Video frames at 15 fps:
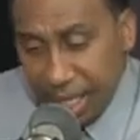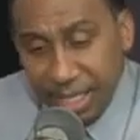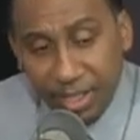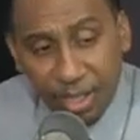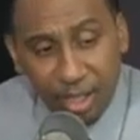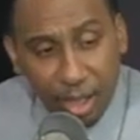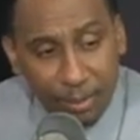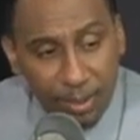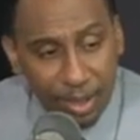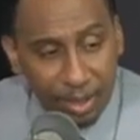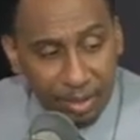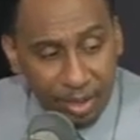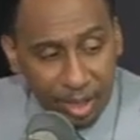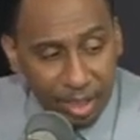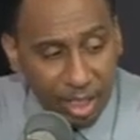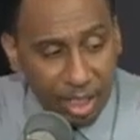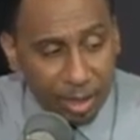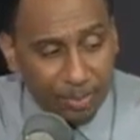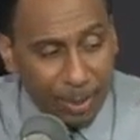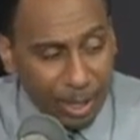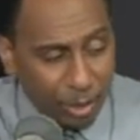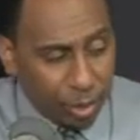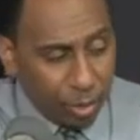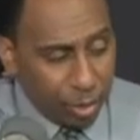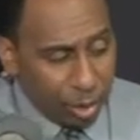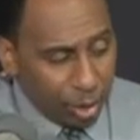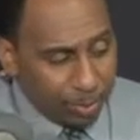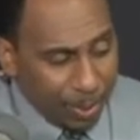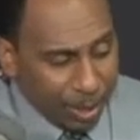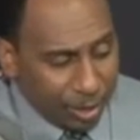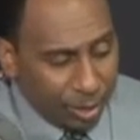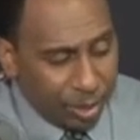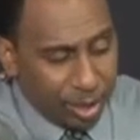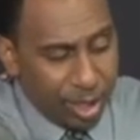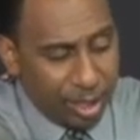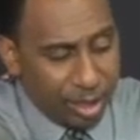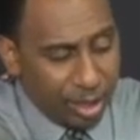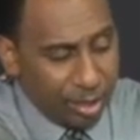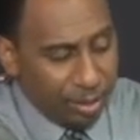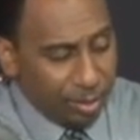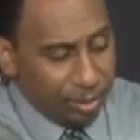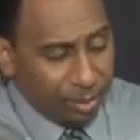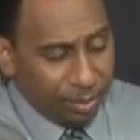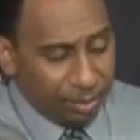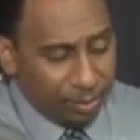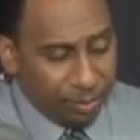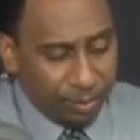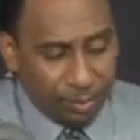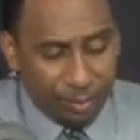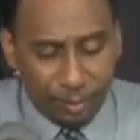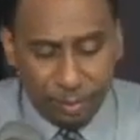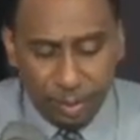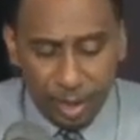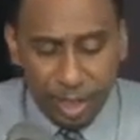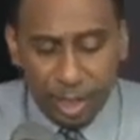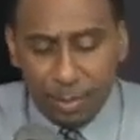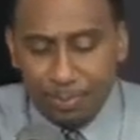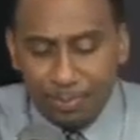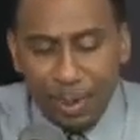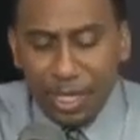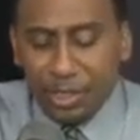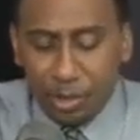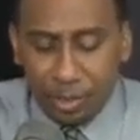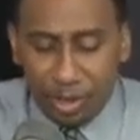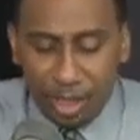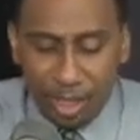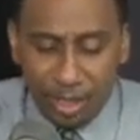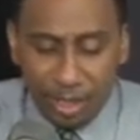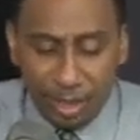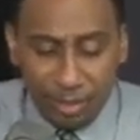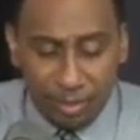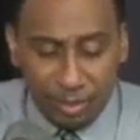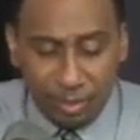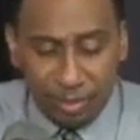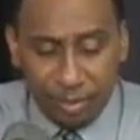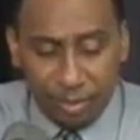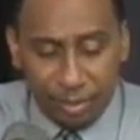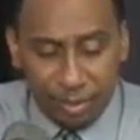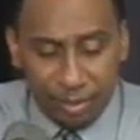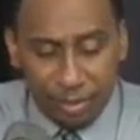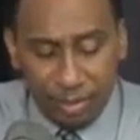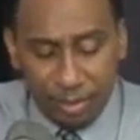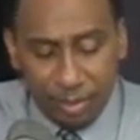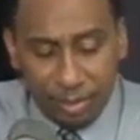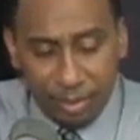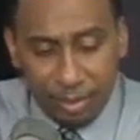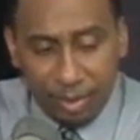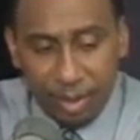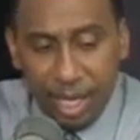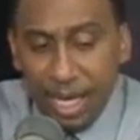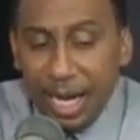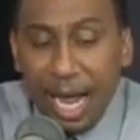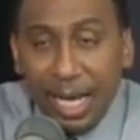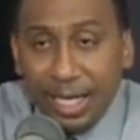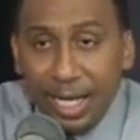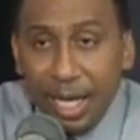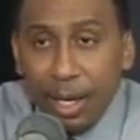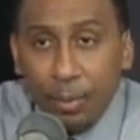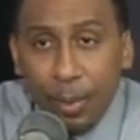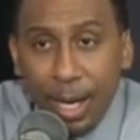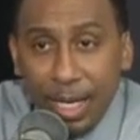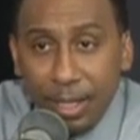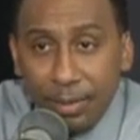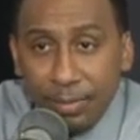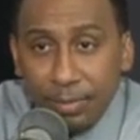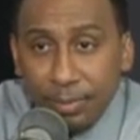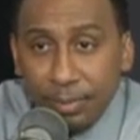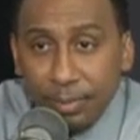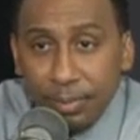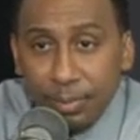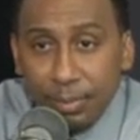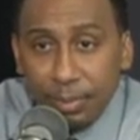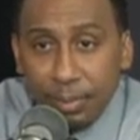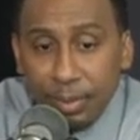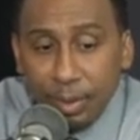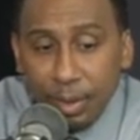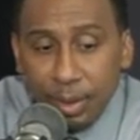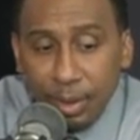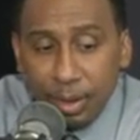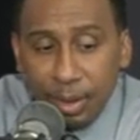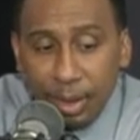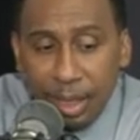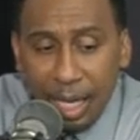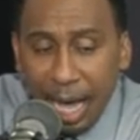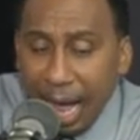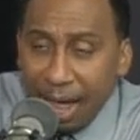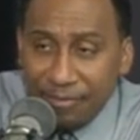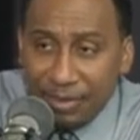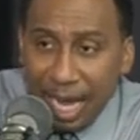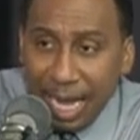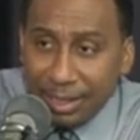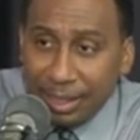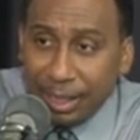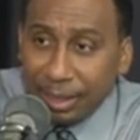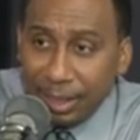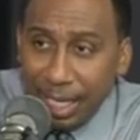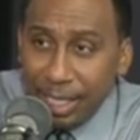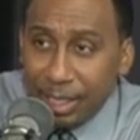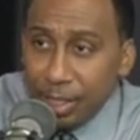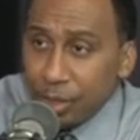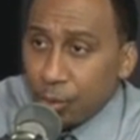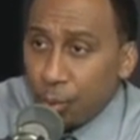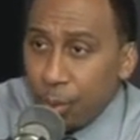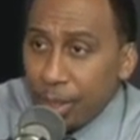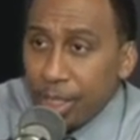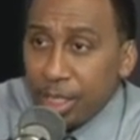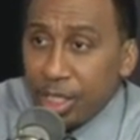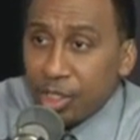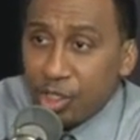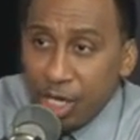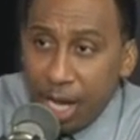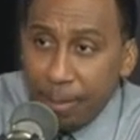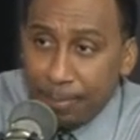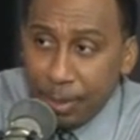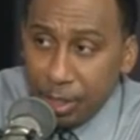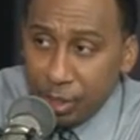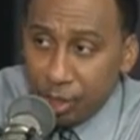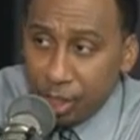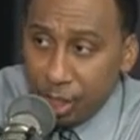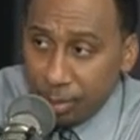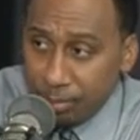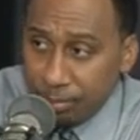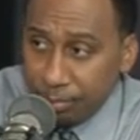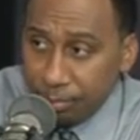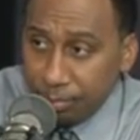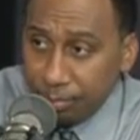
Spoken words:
Ladies and gentlemen, this is a special, special season. Special season. And I can't wait. I've got the Lakers winning the championship.